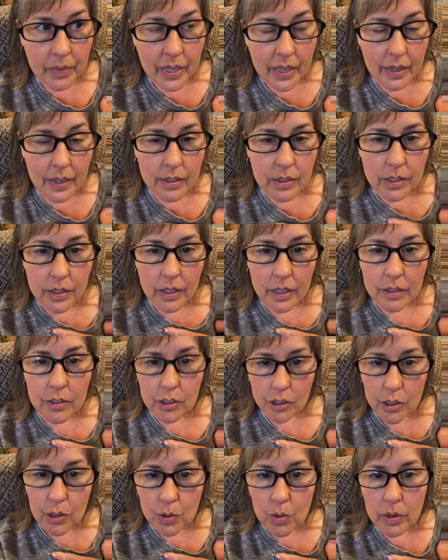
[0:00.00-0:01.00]
It's
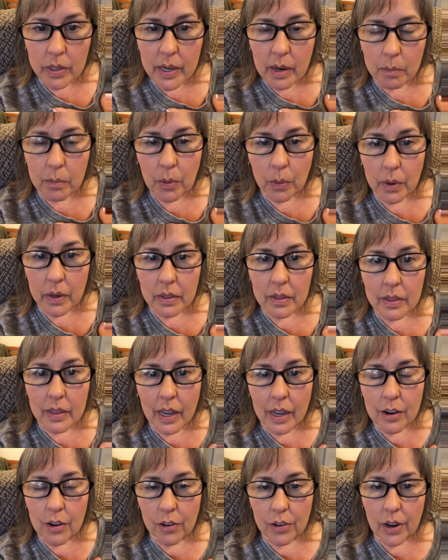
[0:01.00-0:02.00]
just really important
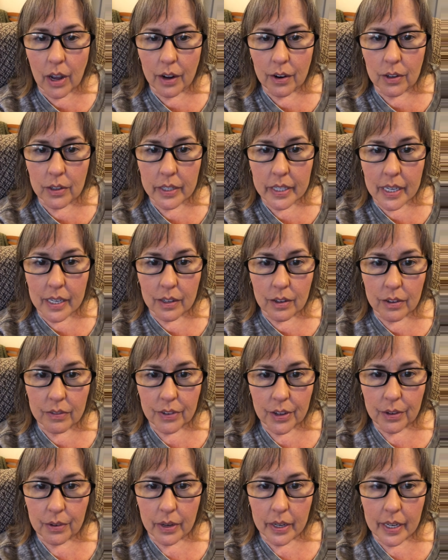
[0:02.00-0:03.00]
that you're not only
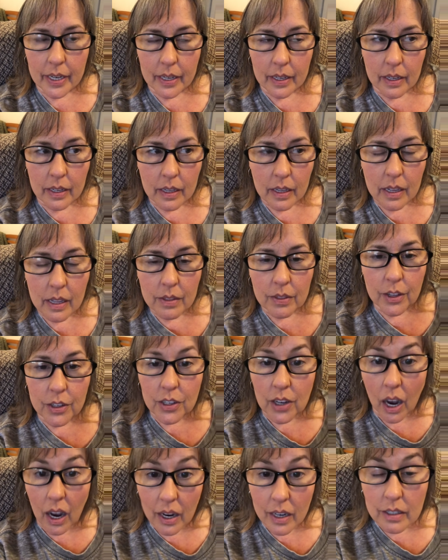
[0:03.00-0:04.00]
interviewing the
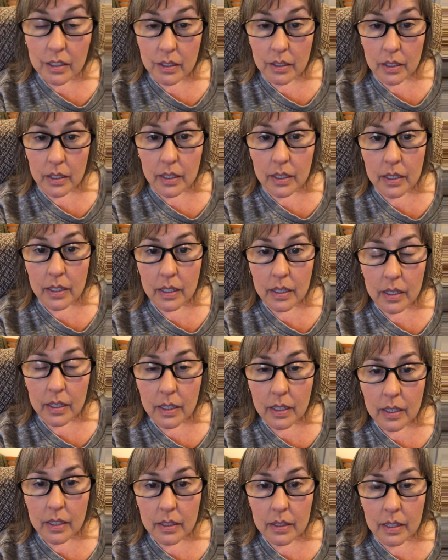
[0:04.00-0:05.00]
doctor
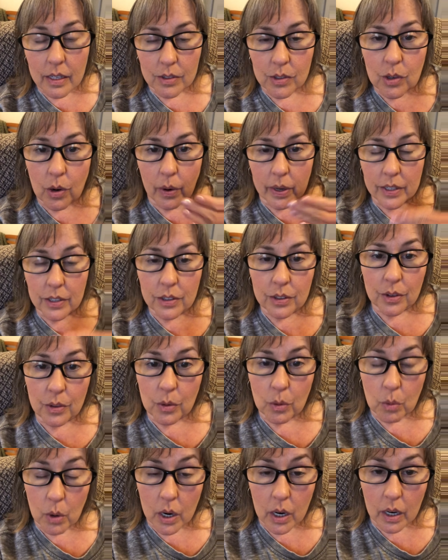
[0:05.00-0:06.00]
that's going to do
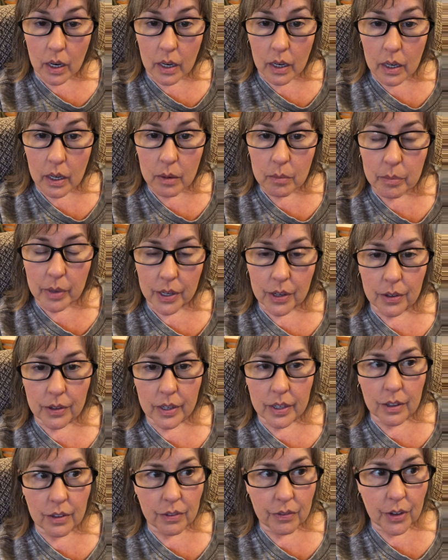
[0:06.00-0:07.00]
the work, but you're
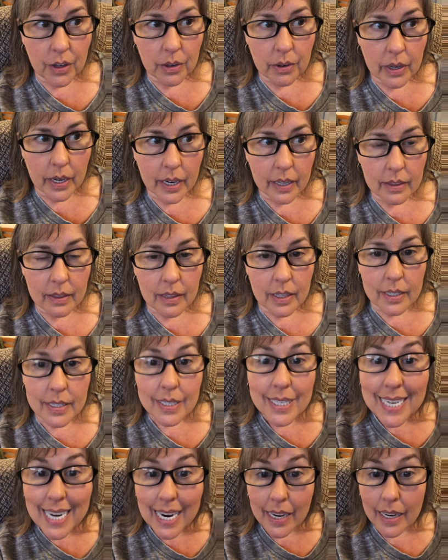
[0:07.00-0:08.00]
interviewing the
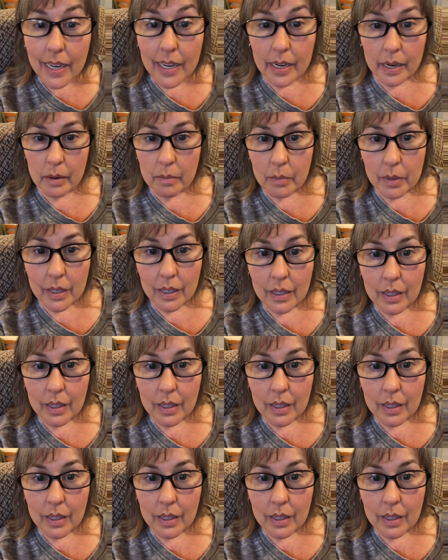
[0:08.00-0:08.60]
team